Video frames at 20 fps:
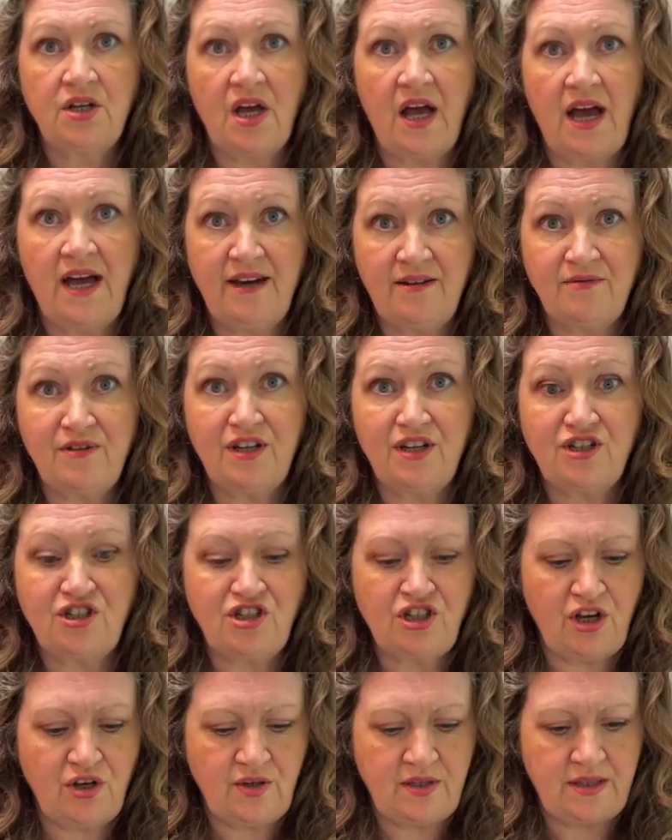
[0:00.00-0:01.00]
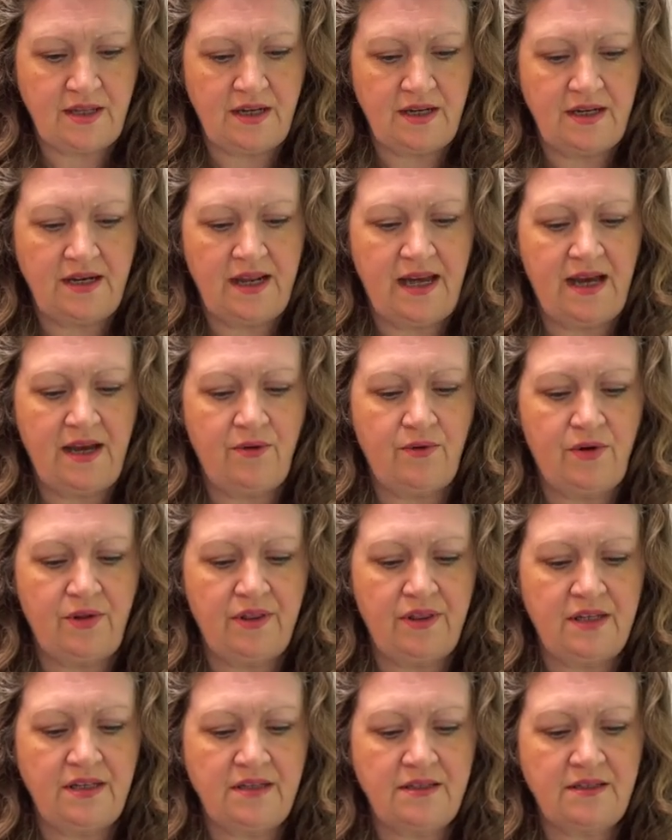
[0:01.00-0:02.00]
and I'm going to show you that now
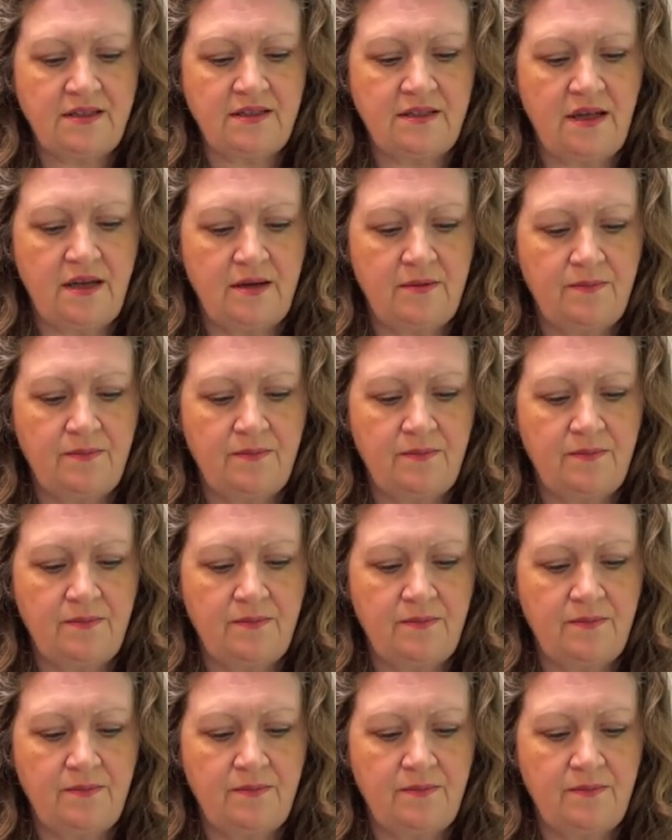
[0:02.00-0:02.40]
on this